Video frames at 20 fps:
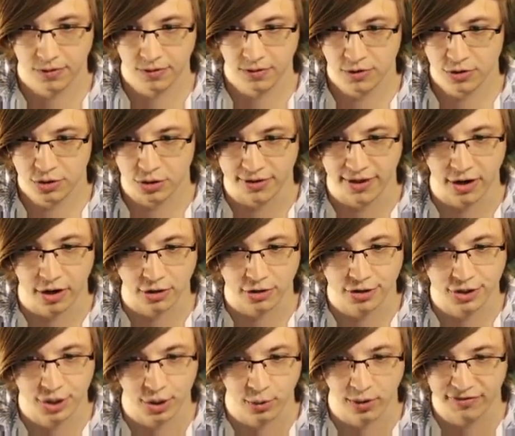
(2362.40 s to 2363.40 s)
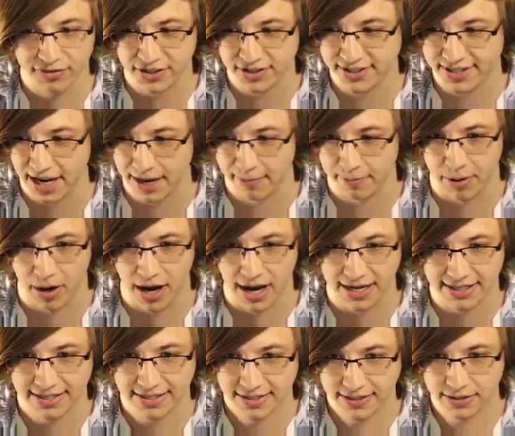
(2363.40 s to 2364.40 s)
So there are two of the same
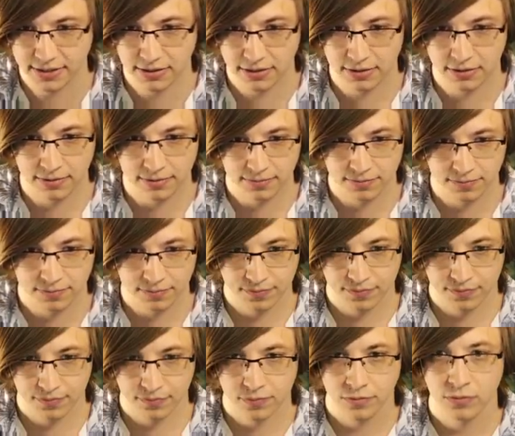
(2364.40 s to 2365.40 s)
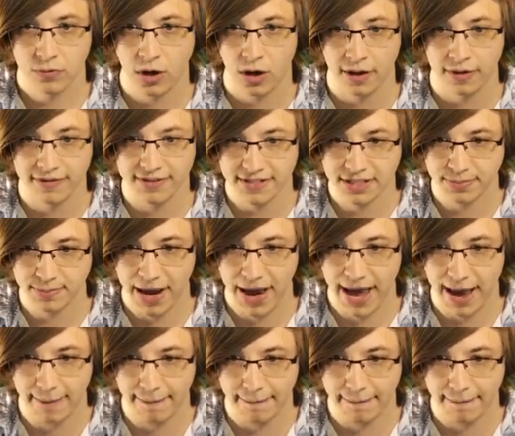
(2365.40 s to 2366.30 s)
boss on this map.